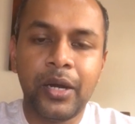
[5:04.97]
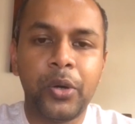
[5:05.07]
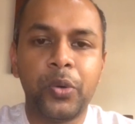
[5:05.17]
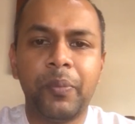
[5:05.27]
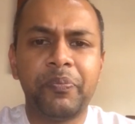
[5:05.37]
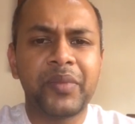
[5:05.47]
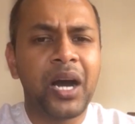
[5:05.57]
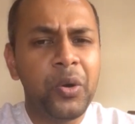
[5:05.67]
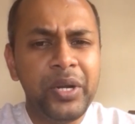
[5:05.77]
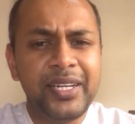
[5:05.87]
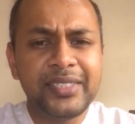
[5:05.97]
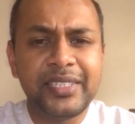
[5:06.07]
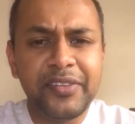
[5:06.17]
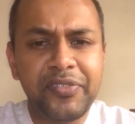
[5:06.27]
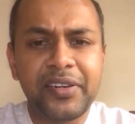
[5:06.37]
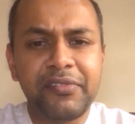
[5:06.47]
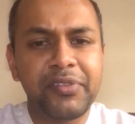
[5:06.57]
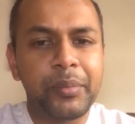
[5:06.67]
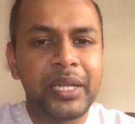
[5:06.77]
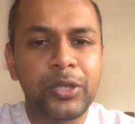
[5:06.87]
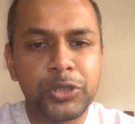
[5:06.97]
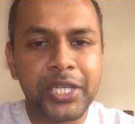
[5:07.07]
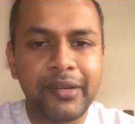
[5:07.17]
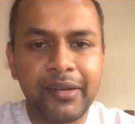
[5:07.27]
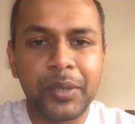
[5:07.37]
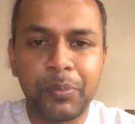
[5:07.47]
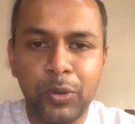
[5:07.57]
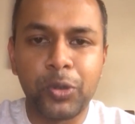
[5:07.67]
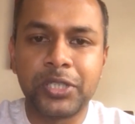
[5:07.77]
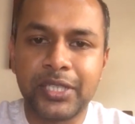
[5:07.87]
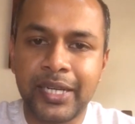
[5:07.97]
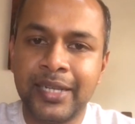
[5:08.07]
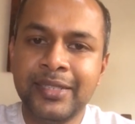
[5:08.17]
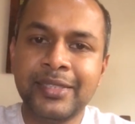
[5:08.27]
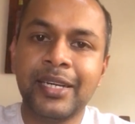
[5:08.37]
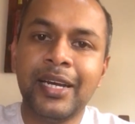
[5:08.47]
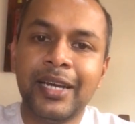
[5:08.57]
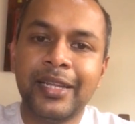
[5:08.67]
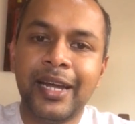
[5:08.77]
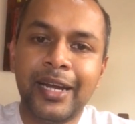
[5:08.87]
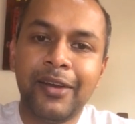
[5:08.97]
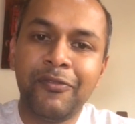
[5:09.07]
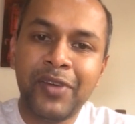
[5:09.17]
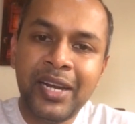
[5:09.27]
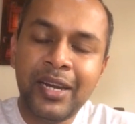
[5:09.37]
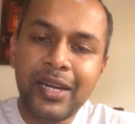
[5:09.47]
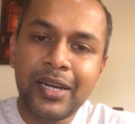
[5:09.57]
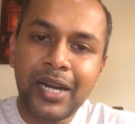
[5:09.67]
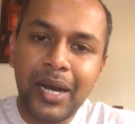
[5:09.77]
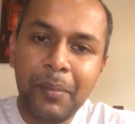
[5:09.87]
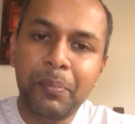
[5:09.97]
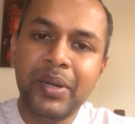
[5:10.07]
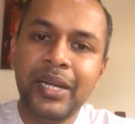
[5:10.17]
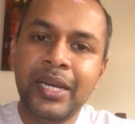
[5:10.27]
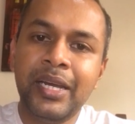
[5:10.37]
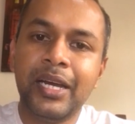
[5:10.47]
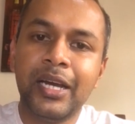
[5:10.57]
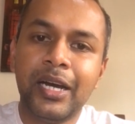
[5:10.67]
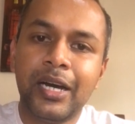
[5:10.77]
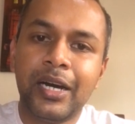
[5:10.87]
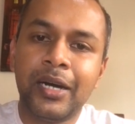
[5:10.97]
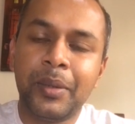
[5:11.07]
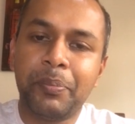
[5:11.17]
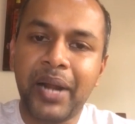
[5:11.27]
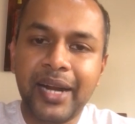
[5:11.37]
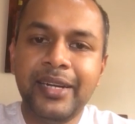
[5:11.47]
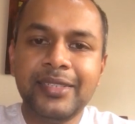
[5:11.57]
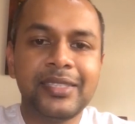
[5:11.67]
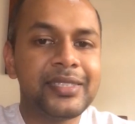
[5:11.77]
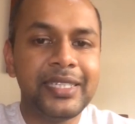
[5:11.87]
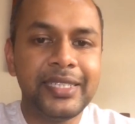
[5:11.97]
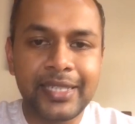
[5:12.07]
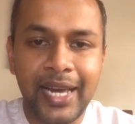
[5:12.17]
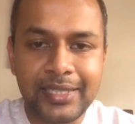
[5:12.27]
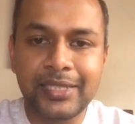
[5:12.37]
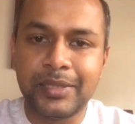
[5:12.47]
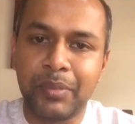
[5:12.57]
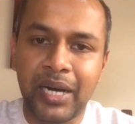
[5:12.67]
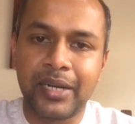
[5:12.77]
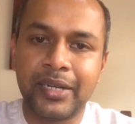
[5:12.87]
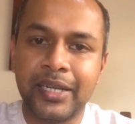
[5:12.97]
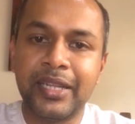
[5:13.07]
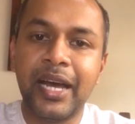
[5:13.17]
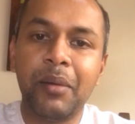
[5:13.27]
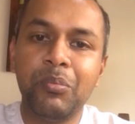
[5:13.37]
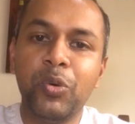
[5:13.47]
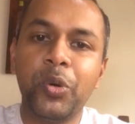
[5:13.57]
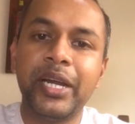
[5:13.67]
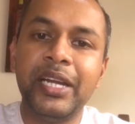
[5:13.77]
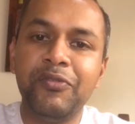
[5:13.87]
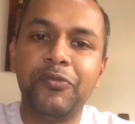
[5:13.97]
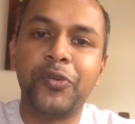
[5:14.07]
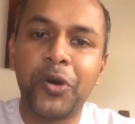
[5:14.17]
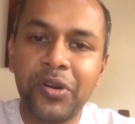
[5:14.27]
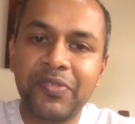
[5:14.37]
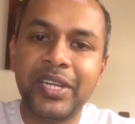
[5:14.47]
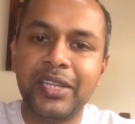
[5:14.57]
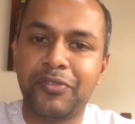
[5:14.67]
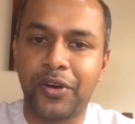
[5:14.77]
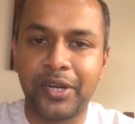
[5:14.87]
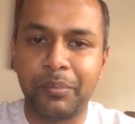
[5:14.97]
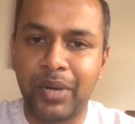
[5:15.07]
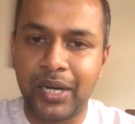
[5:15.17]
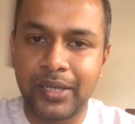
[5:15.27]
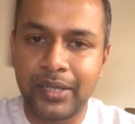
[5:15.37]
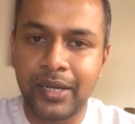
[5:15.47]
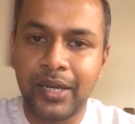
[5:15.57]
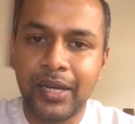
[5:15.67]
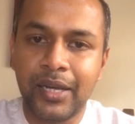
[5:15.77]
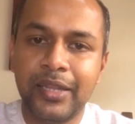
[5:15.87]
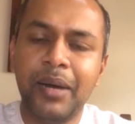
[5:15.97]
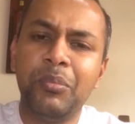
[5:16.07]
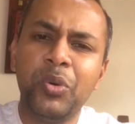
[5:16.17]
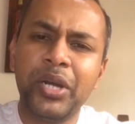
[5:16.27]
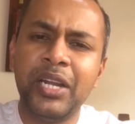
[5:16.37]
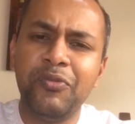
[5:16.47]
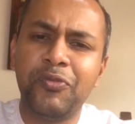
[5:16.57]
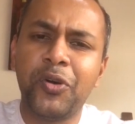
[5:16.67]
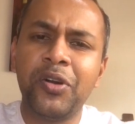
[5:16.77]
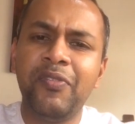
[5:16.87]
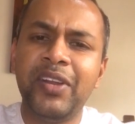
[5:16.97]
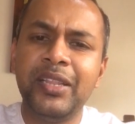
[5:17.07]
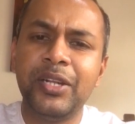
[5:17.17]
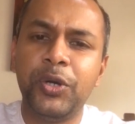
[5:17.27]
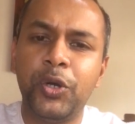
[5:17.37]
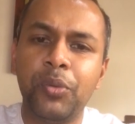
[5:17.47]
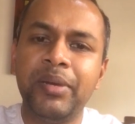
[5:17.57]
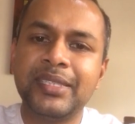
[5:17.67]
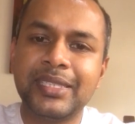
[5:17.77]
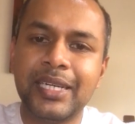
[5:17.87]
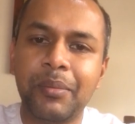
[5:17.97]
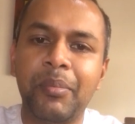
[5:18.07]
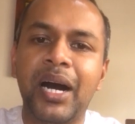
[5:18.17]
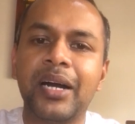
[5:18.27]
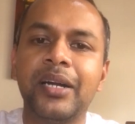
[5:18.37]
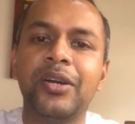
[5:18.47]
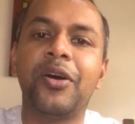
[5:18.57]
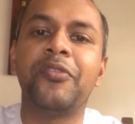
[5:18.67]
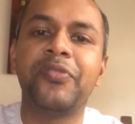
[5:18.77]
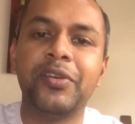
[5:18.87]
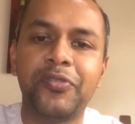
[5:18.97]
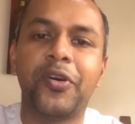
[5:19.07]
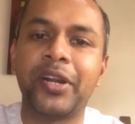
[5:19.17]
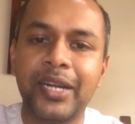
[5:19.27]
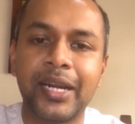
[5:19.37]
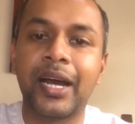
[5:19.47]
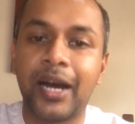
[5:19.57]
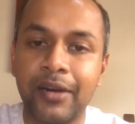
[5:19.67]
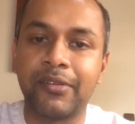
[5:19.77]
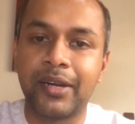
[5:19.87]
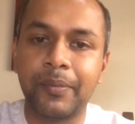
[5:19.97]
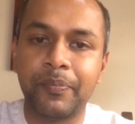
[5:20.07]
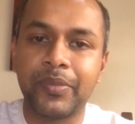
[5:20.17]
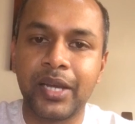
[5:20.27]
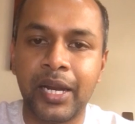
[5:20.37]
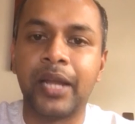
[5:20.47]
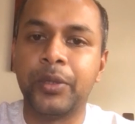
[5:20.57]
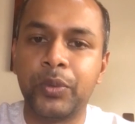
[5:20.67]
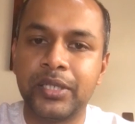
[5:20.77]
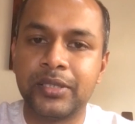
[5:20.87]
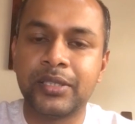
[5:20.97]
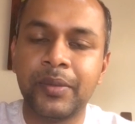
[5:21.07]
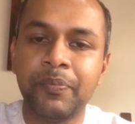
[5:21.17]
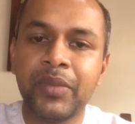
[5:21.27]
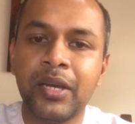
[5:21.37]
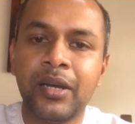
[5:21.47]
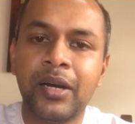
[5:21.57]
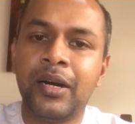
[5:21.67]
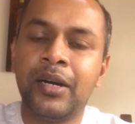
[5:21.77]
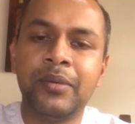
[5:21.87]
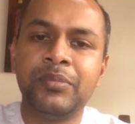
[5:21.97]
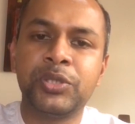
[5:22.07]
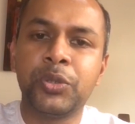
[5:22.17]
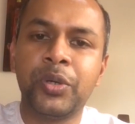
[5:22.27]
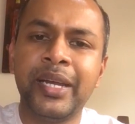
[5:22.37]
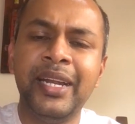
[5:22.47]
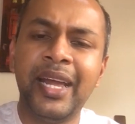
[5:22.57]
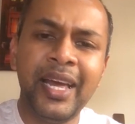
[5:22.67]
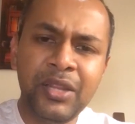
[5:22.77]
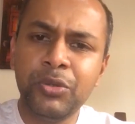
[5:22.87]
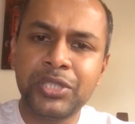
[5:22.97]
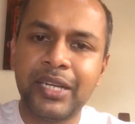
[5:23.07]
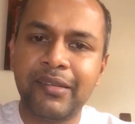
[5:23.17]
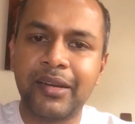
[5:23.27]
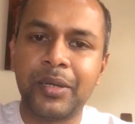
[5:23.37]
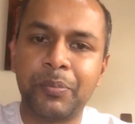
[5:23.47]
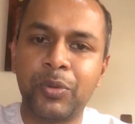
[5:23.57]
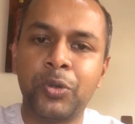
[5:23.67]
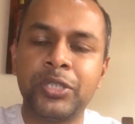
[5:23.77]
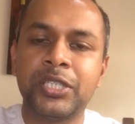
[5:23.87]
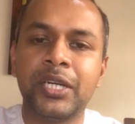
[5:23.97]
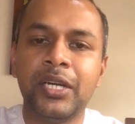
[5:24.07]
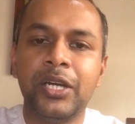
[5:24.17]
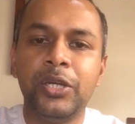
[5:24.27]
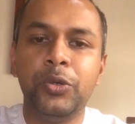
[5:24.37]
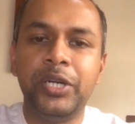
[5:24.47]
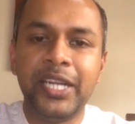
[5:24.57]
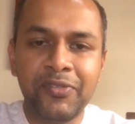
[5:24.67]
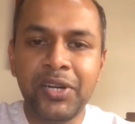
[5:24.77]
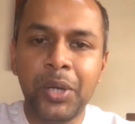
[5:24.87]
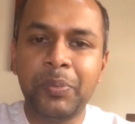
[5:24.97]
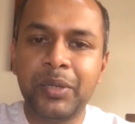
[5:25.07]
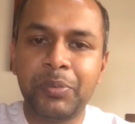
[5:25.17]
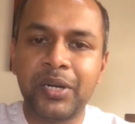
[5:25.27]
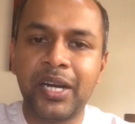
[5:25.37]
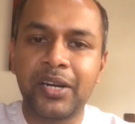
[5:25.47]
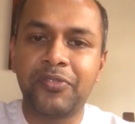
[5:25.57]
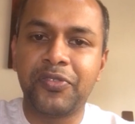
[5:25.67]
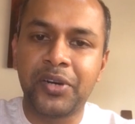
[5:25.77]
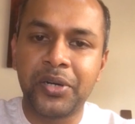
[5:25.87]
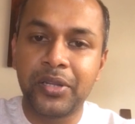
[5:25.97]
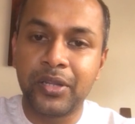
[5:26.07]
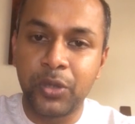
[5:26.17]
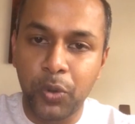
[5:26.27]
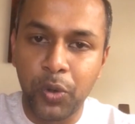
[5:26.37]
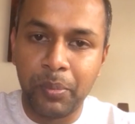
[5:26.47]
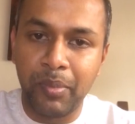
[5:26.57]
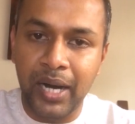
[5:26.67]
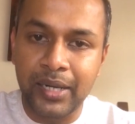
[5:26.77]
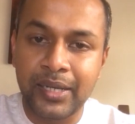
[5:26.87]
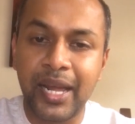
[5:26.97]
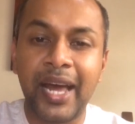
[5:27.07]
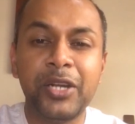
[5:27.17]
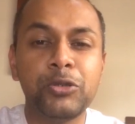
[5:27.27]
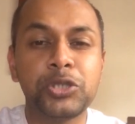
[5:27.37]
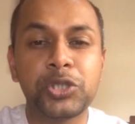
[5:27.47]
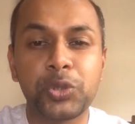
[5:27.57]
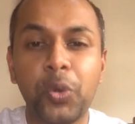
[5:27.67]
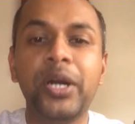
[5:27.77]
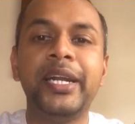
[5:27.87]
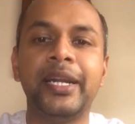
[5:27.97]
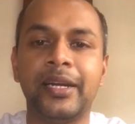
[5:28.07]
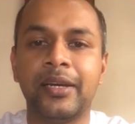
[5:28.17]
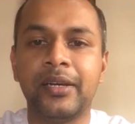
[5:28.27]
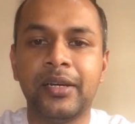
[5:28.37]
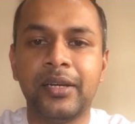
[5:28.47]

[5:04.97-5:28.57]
Now, how it is different from ethnocentric approach is that when a company practices international marketing, they are more involved in the foreign market. They are more involved in the domestic market of the foreign country, in other words. So in ethnocentric approach, you developed a product for the home market and you sold it